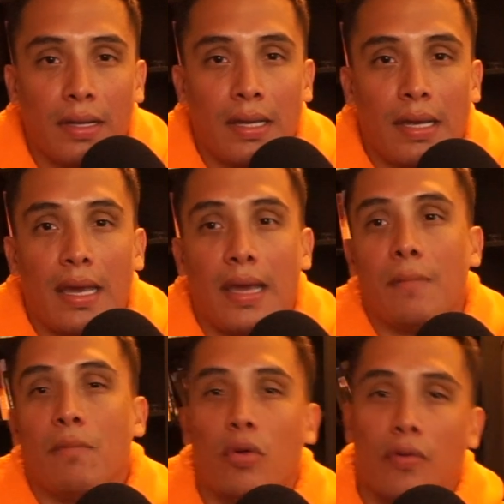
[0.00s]

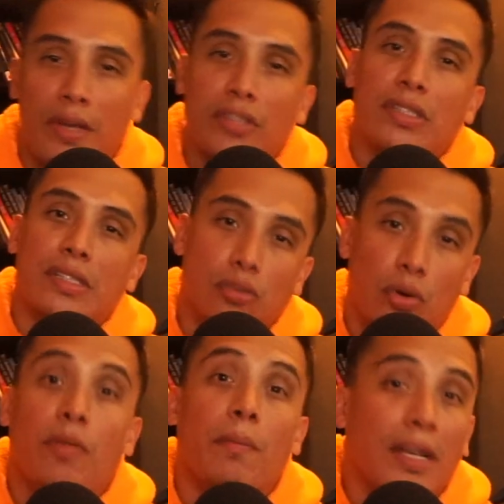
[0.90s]
And motivation is
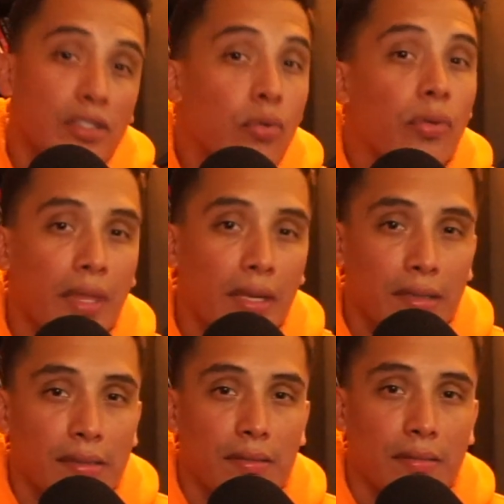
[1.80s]
driven by two
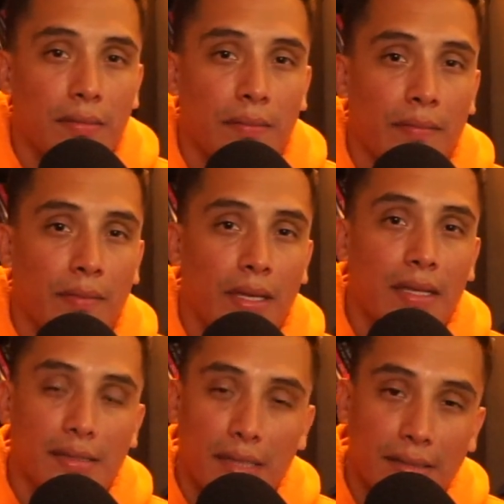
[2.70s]
things:
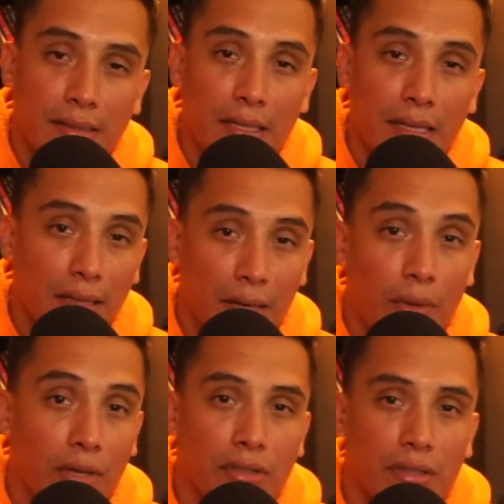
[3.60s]
intensity and
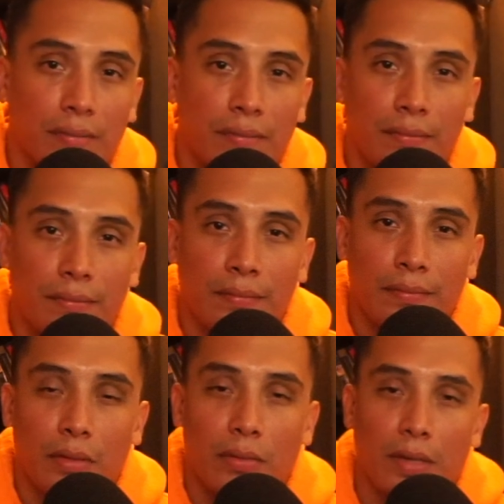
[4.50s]
direction.
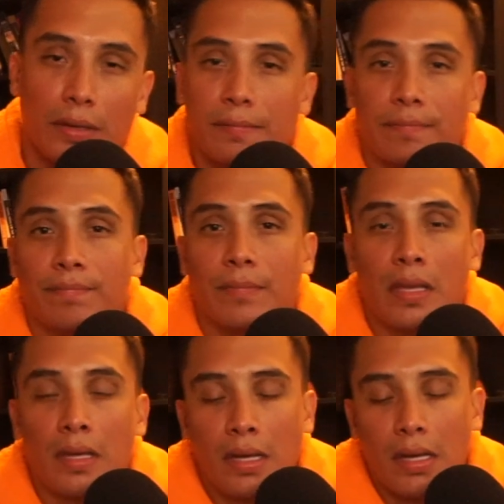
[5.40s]
Okay.
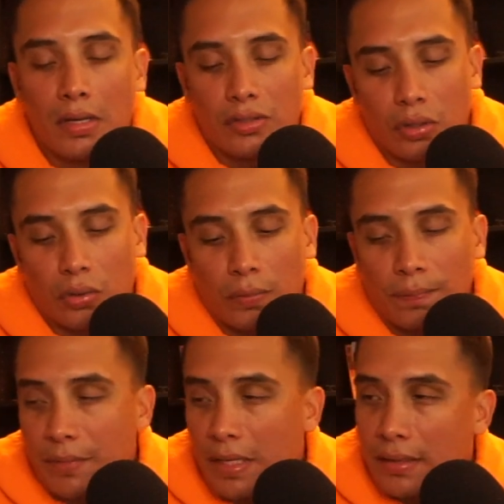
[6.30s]
So,
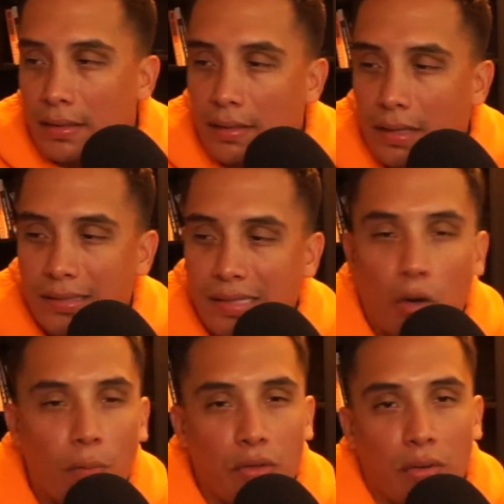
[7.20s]
guys, I
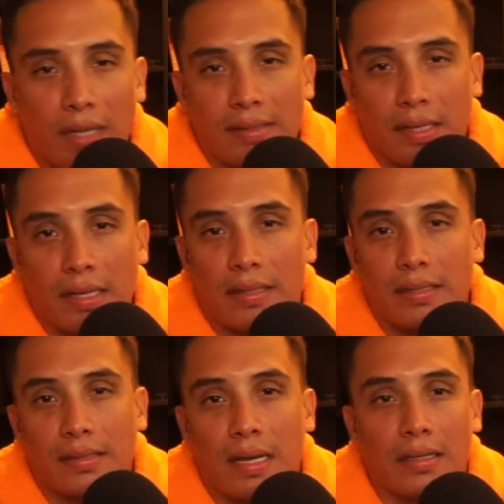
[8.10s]
hope you guys like
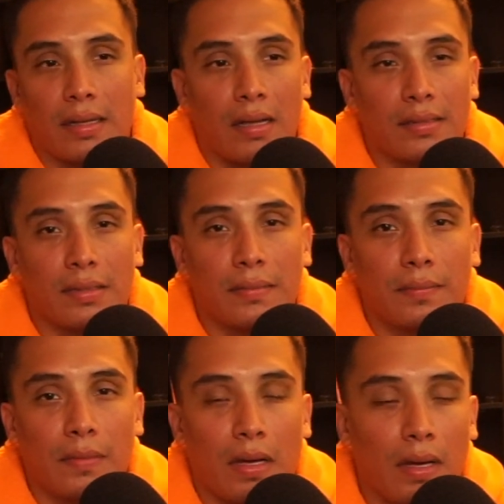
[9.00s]
this kind of content.
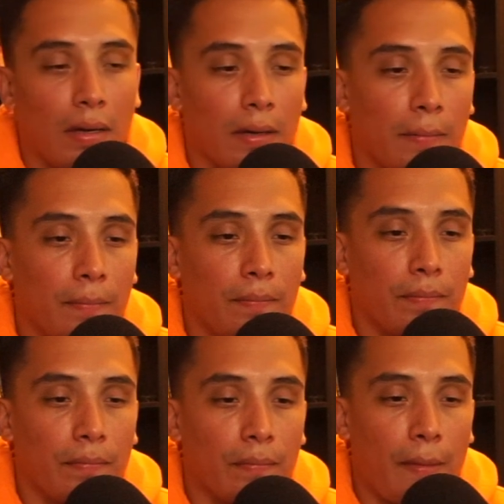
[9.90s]
I
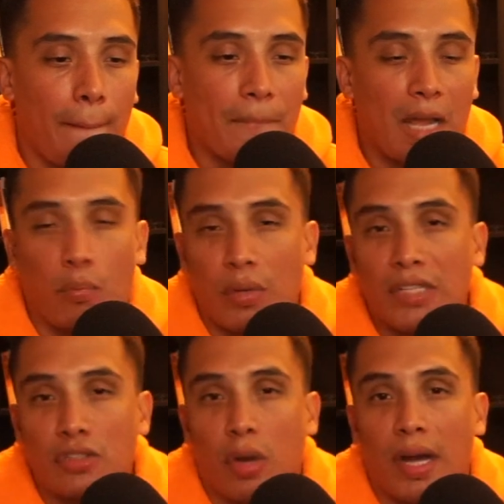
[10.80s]
really
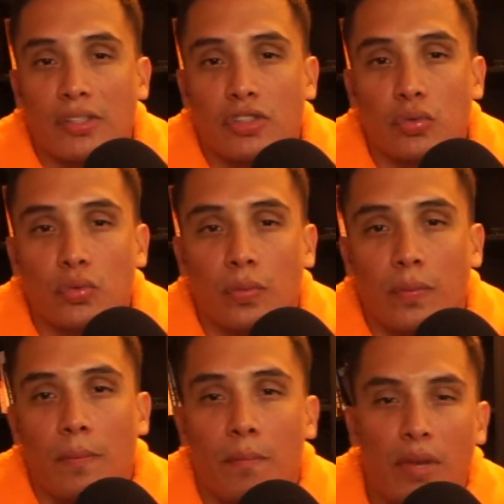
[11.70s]
try to
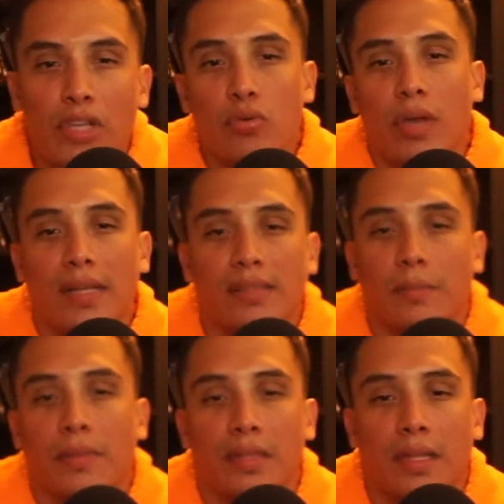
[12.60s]
bring you guys
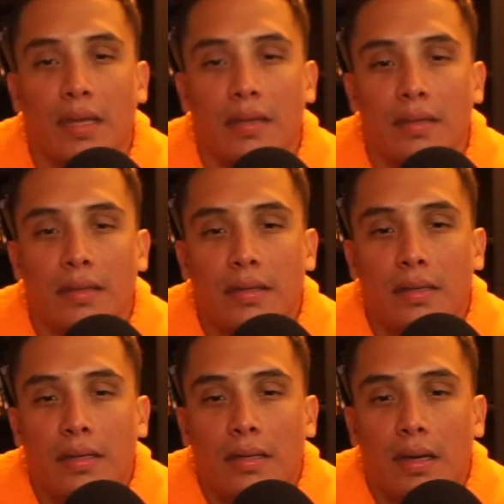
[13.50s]
something that
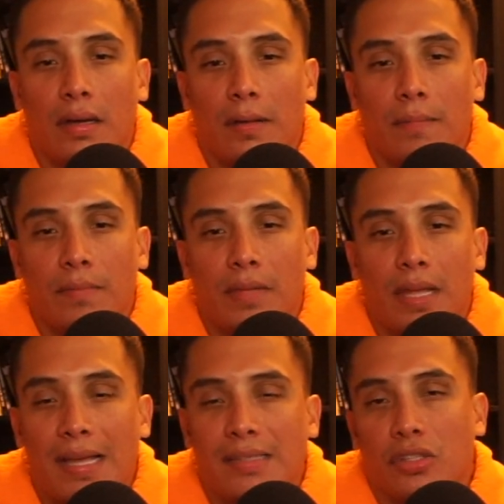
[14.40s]

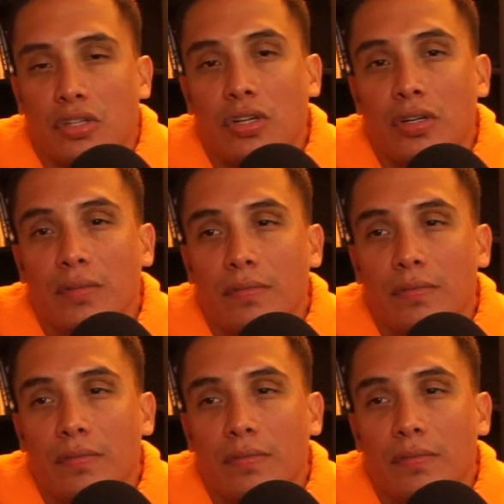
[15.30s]
has a good